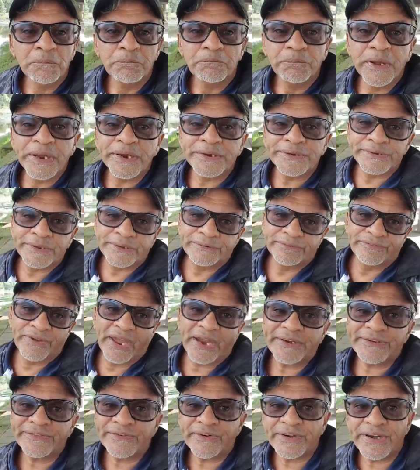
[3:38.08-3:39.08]
big
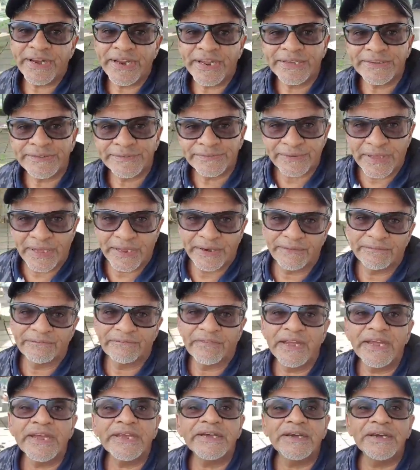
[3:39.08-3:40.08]
factories and
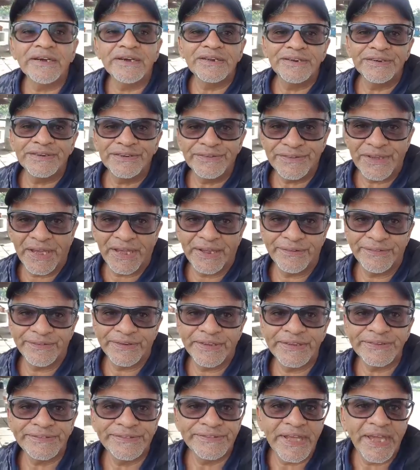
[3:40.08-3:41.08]
vehicles and
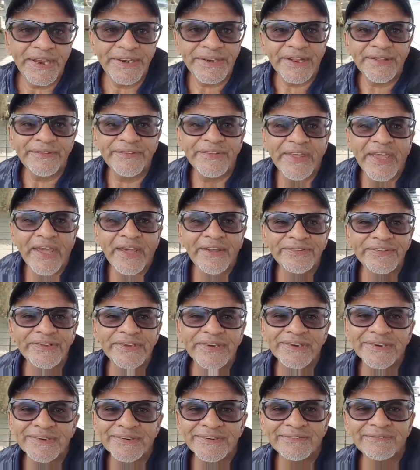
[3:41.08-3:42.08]
this, that and the
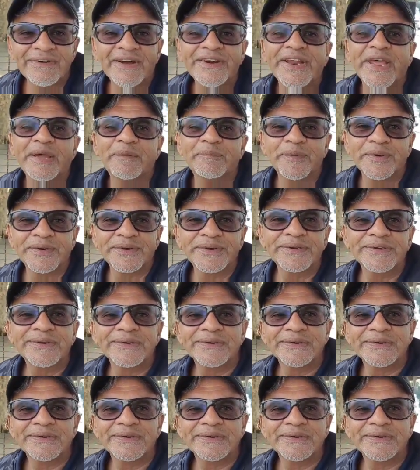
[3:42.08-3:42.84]
other, what happened?